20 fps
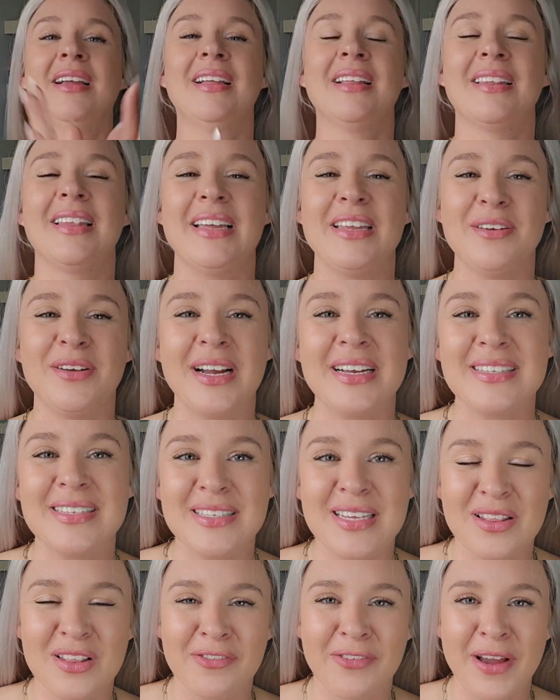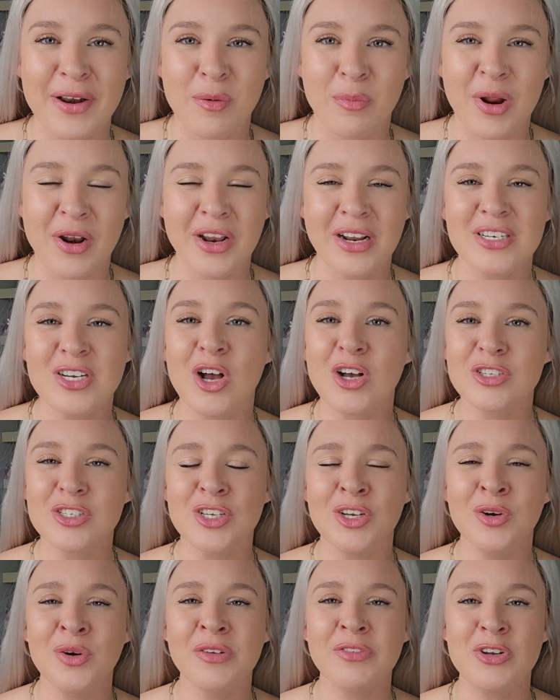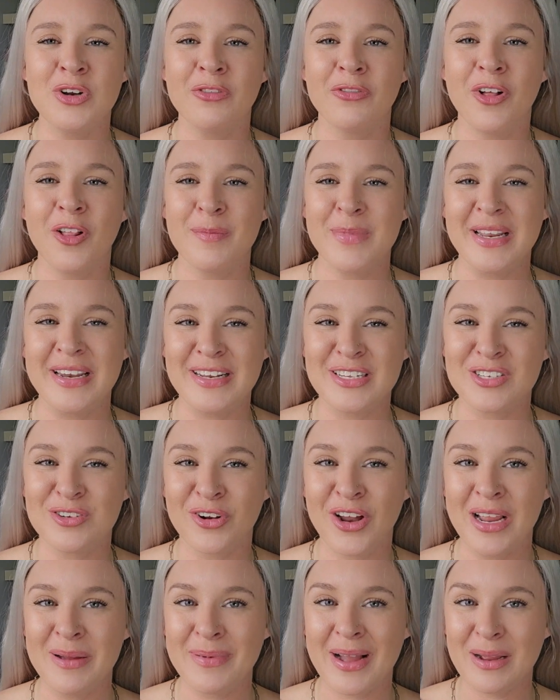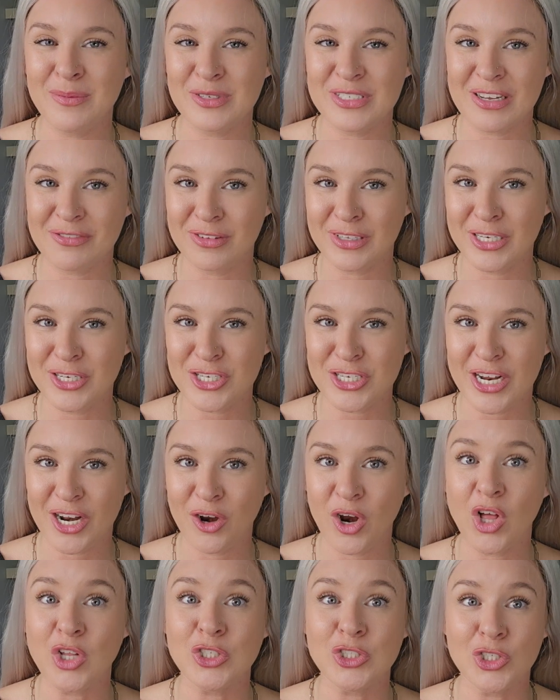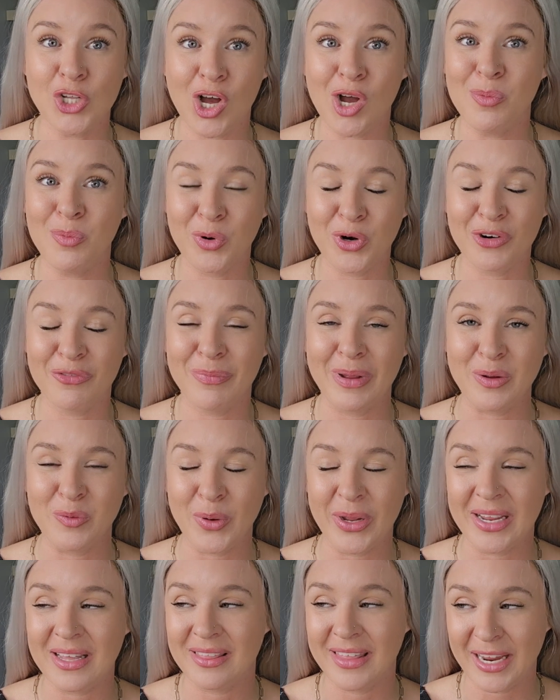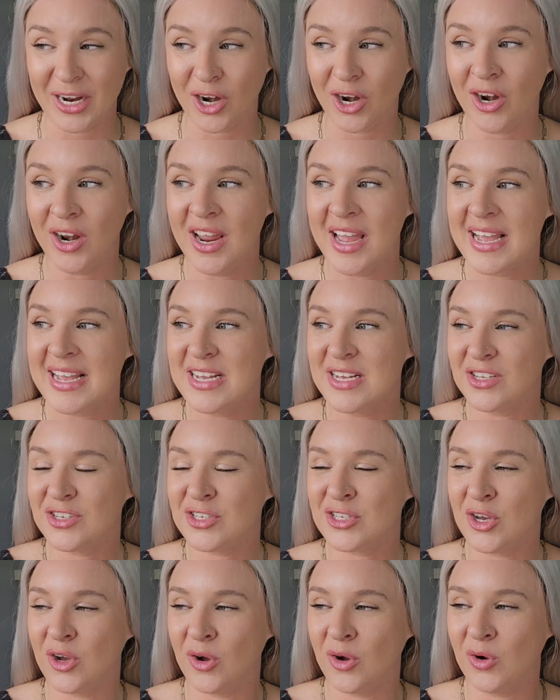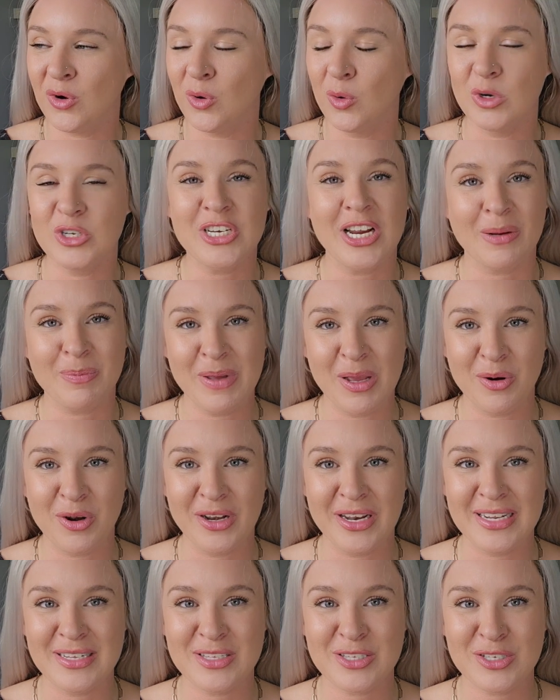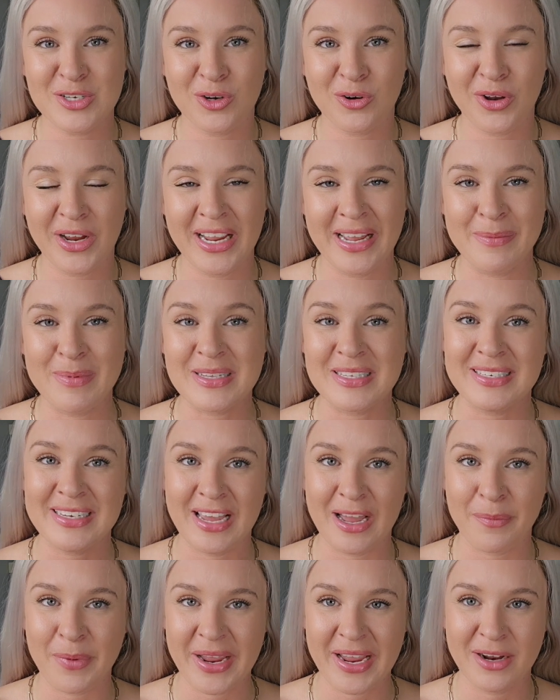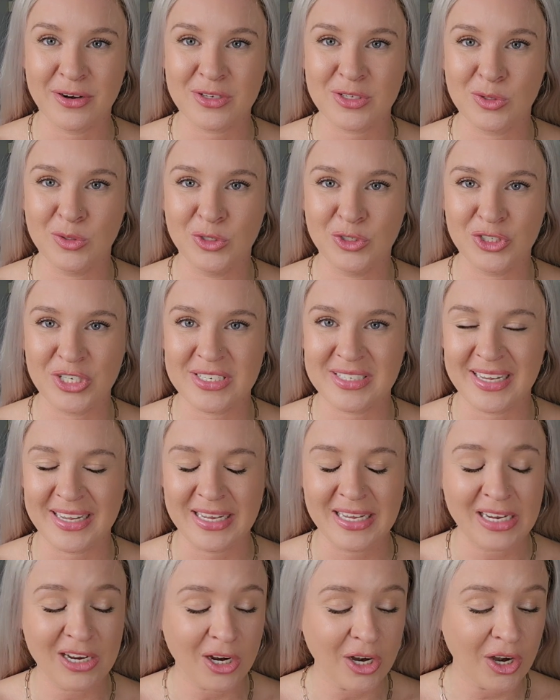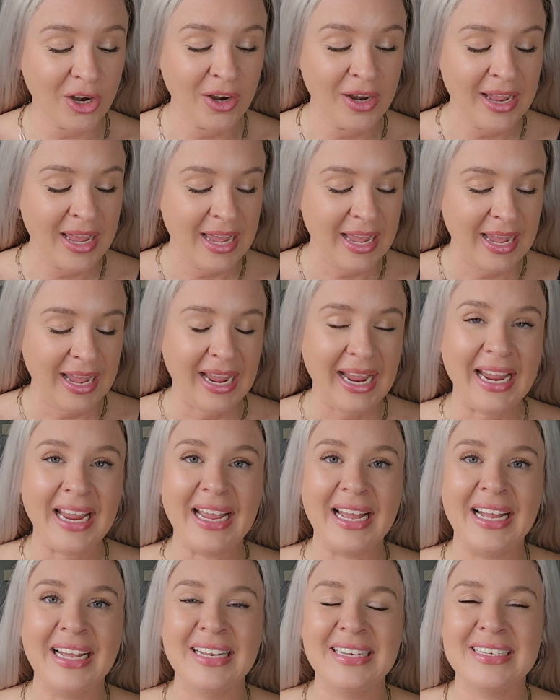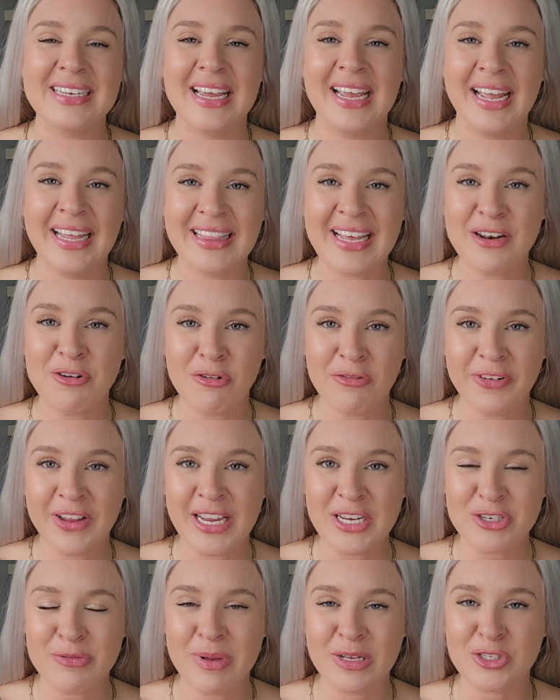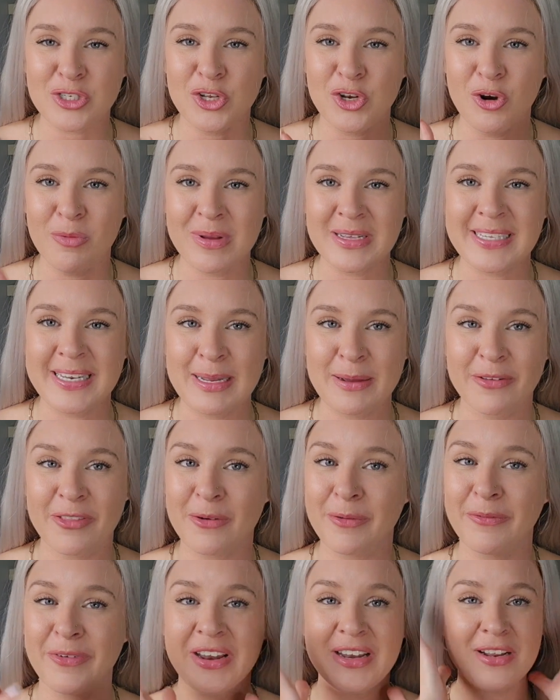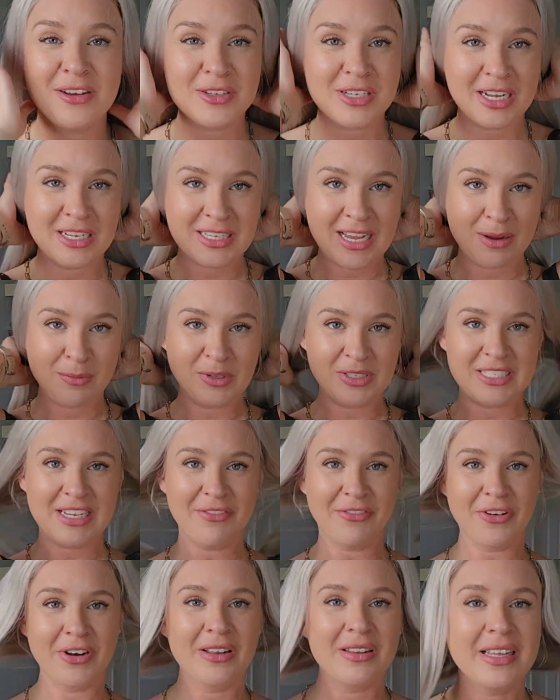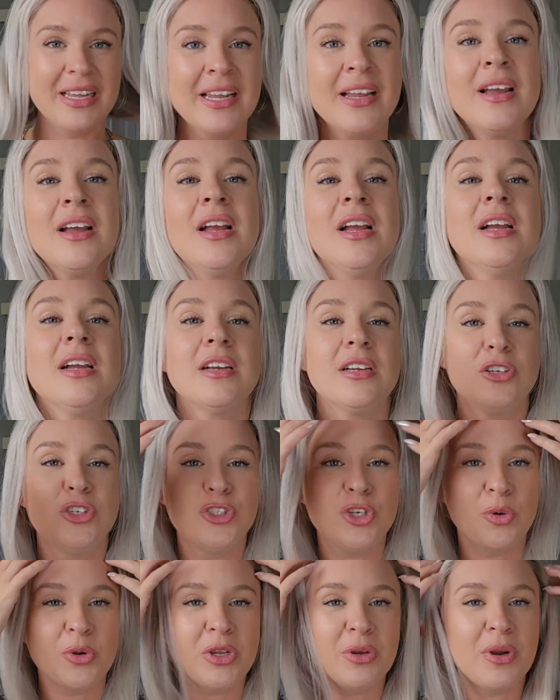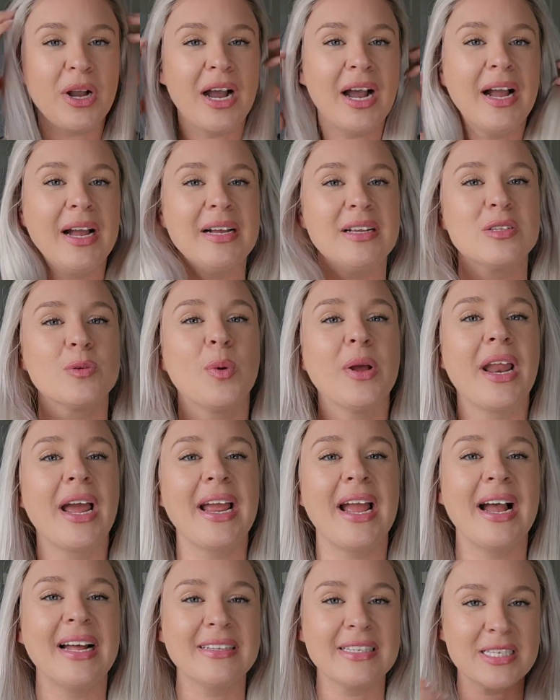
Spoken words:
let you guys see the final product. Also, if you don't follow me on Instagram, I will definitely share a lot more of my wig there. So check me out on Instagram. It's DIY Hair School, just like here. And hit that notification bell so you don't miss any other videos, because I will definitely show you guys when I add